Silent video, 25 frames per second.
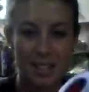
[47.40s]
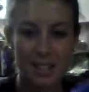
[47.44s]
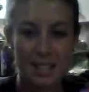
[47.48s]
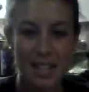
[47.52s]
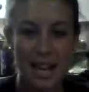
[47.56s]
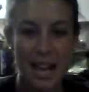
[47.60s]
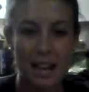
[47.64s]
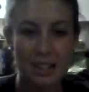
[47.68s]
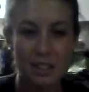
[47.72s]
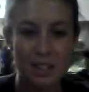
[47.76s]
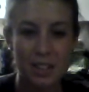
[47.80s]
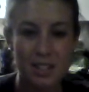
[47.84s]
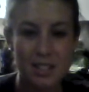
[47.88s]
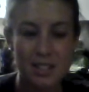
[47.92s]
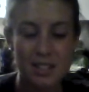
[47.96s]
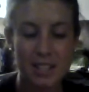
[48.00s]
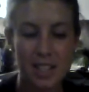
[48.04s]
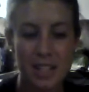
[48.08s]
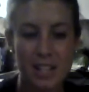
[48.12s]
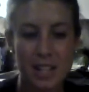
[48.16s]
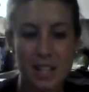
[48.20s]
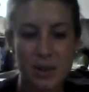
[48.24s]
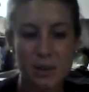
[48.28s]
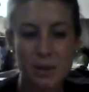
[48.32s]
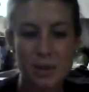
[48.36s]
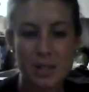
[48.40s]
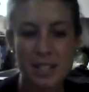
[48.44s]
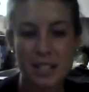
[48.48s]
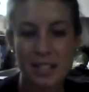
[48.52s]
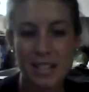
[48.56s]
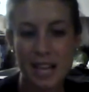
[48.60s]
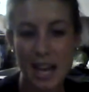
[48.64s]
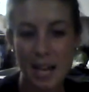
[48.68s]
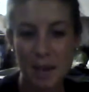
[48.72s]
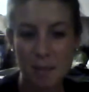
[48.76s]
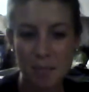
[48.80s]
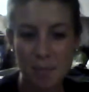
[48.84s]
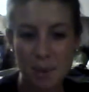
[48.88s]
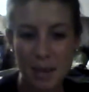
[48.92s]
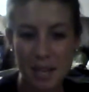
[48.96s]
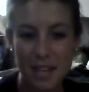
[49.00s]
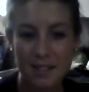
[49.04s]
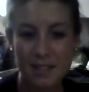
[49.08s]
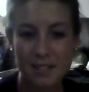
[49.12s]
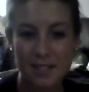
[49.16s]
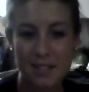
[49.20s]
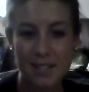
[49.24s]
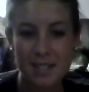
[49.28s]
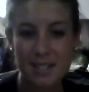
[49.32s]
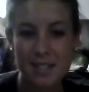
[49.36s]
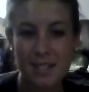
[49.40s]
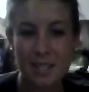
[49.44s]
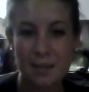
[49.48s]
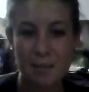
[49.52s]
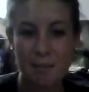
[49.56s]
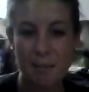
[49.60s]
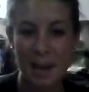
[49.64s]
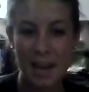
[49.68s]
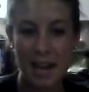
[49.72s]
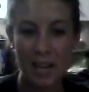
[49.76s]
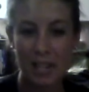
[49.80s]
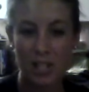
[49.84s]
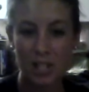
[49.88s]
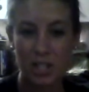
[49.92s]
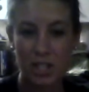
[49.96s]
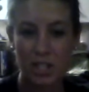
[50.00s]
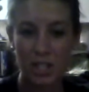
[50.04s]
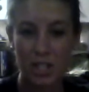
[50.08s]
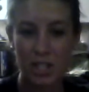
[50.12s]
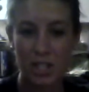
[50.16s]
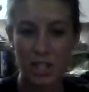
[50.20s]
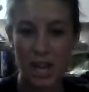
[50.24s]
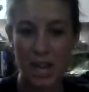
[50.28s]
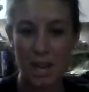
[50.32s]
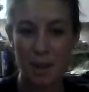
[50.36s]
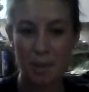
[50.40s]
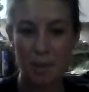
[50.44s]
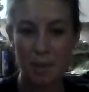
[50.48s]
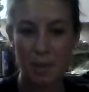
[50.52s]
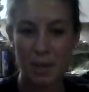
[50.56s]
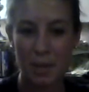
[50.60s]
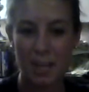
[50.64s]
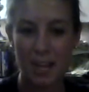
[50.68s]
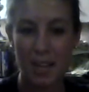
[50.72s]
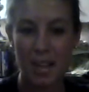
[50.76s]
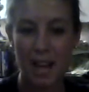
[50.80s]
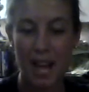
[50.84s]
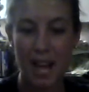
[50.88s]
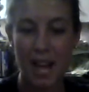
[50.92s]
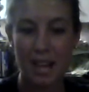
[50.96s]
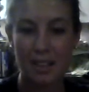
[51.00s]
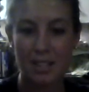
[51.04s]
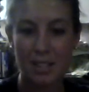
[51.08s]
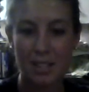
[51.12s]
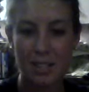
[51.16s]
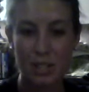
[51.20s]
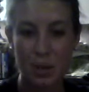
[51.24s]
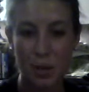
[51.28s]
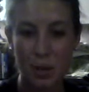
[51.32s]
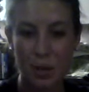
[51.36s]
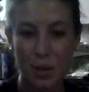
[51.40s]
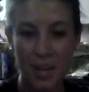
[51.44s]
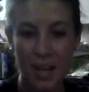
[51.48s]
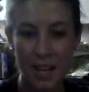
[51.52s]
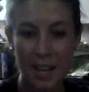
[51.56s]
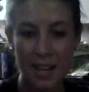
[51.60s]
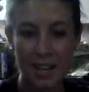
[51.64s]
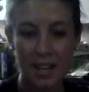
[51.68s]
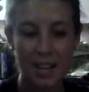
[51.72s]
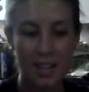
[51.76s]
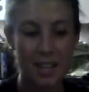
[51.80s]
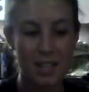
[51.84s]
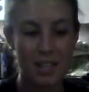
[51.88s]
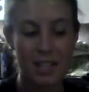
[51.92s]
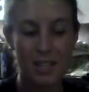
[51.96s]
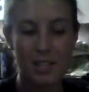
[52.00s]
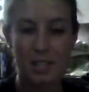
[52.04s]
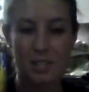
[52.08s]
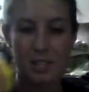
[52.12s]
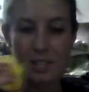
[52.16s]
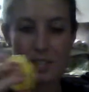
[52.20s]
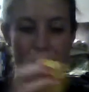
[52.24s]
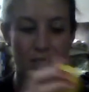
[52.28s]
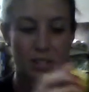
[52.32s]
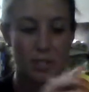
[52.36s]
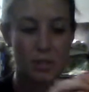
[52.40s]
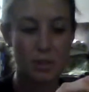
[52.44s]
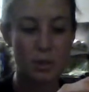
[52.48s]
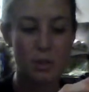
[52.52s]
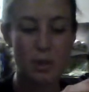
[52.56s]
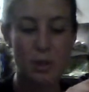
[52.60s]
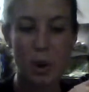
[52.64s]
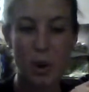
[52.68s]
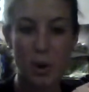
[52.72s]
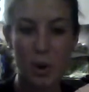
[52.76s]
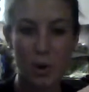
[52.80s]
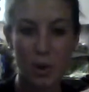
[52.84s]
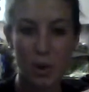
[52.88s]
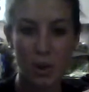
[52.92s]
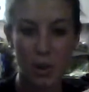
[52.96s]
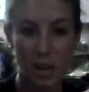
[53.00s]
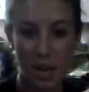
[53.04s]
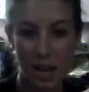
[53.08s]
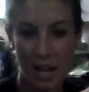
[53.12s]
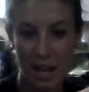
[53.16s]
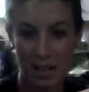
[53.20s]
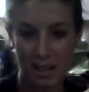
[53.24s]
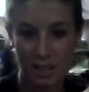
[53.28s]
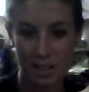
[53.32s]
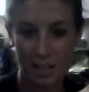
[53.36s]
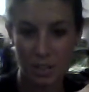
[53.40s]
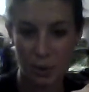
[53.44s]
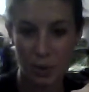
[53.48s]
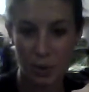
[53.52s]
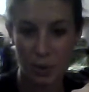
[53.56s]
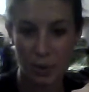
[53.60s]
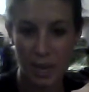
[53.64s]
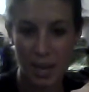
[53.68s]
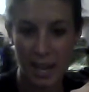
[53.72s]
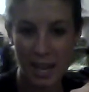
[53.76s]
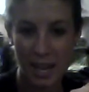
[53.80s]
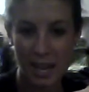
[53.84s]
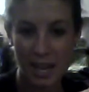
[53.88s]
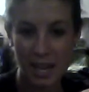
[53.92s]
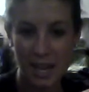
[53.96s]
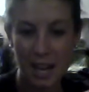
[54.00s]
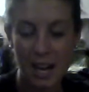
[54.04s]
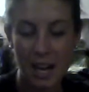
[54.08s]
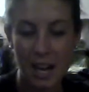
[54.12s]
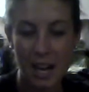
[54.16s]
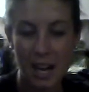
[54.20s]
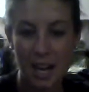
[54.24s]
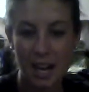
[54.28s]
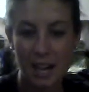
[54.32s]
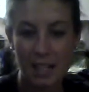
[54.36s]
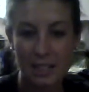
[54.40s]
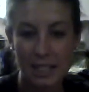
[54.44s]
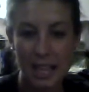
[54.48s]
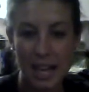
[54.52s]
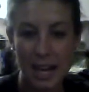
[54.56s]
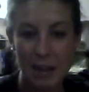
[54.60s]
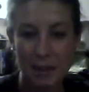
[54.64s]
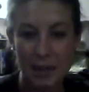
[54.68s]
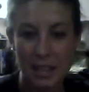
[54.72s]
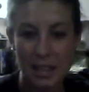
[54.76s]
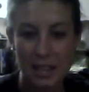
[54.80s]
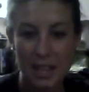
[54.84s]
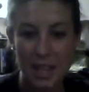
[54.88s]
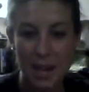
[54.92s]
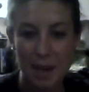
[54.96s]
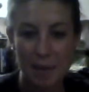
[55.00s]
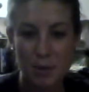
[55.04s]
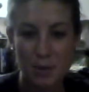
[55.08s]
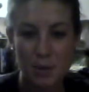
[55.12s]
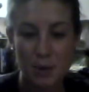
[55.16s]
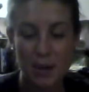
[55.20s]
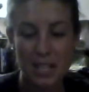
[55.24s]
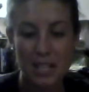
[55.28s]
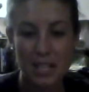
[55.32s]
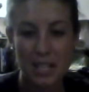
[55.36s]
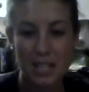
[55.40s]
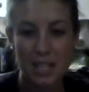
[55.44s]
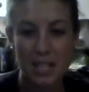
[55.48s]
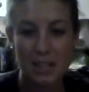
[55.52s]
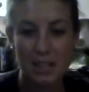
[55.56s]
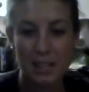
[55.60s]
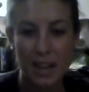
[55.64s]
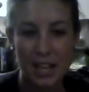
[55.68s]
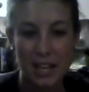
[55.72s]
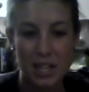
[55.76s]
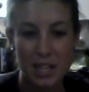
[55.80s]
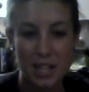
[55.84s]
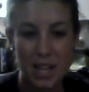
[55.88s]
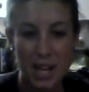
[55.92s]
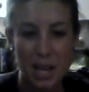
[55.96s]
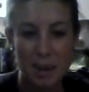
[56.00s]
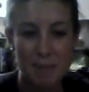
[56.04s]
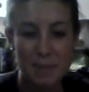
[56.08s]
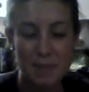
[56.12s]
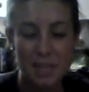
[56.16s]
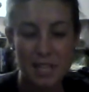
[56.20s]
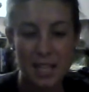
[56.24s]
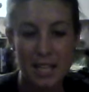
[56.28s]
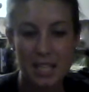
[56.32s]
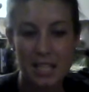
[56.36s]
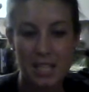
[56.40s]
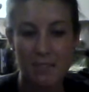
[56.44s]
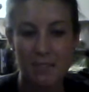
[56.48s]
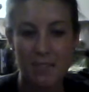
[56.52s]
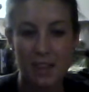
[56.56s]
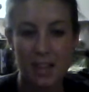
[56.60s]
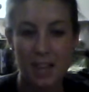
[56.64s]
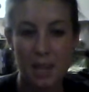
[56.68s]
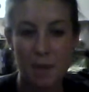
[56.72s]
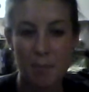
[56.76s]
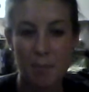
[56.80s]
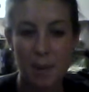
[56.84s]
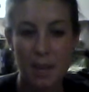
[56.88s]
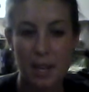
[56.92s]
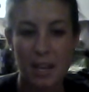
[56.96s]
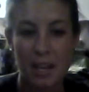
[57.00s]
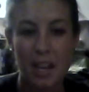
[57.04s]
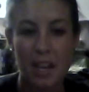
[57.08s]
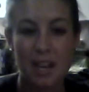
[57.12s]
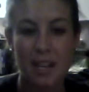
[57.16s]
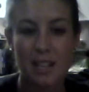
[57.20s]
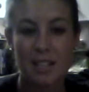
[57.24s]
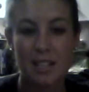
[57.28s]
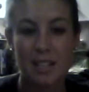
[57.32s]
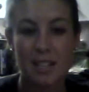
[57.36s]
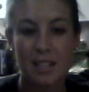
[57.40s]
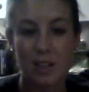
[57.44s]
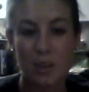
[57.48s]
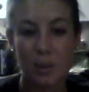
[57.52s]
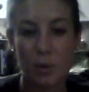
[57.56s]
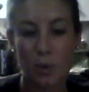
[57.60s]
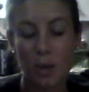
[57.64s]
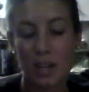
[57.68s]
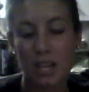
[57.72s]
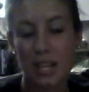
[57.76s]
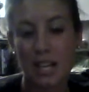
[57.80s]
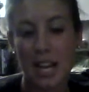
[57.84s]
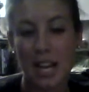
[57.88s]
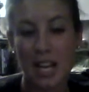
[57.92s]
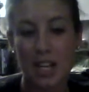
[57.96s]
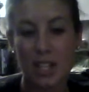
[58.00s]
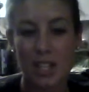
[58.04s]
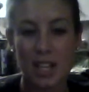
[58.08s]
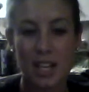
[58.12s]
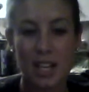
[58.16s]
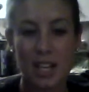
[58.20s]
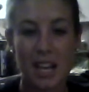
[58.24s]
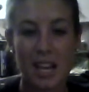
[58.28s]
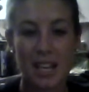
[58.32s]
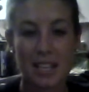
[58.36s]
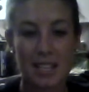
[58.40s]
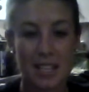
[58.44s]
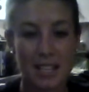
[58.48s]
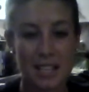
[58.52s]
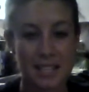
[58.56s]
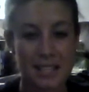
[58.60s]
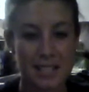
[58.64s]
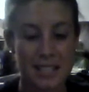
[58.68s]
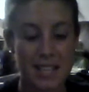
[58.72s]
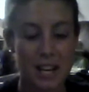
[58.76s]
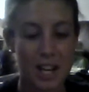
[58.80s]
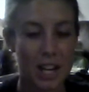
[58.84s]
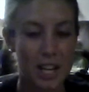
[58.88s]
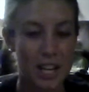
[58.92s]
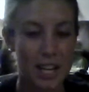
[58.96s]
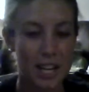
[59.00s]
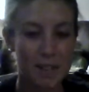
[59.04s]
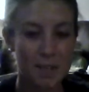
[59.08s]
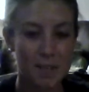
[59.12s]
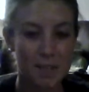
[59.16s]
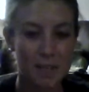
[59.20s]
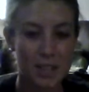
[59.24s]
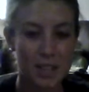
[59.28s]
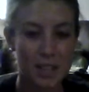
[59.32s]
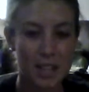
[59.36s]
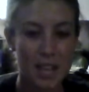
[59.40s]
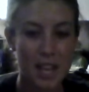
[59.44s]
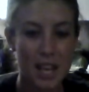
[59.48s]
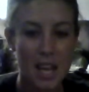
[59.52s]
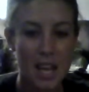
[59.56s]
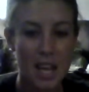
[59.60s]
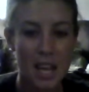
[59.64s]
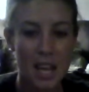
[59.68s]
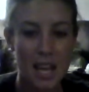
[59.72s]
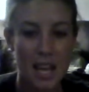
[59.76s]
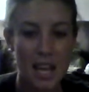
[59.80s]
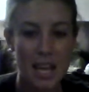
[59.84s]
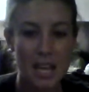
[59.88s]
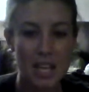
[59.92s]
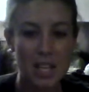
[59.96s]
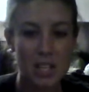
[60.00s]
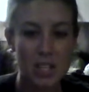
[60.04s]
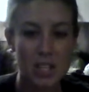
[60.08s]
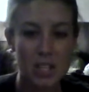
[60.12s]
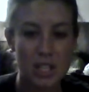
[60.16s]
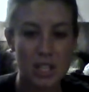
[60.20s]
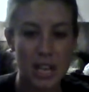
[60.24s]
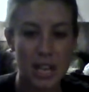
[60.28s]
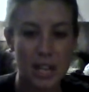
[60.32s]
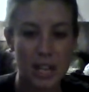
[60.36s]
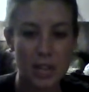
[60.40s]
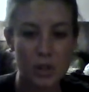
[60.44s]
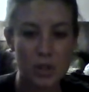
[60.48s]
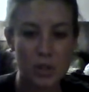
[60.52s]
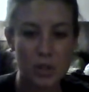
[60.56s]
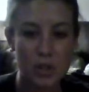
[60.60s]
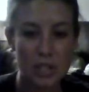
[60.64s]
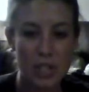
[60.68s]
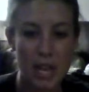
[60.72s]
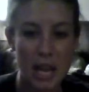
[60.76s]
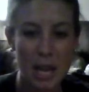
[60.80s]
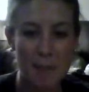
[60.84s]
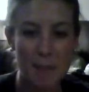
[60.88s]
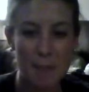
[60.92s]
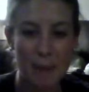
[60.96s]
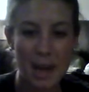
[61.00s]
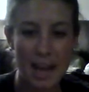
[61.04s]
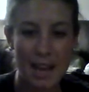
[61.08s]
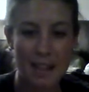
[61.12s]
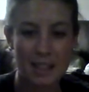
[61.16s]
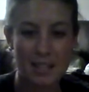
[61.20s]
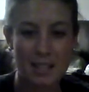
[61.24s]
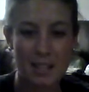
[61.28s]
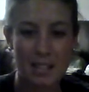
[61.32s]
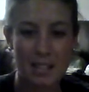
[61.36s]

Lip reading: Toddlers can use the 10 pieces to match the shape on the toy to the hole on the toy, allowing them to identify shapes and develop coordination and dexterity. Each yellow shape has a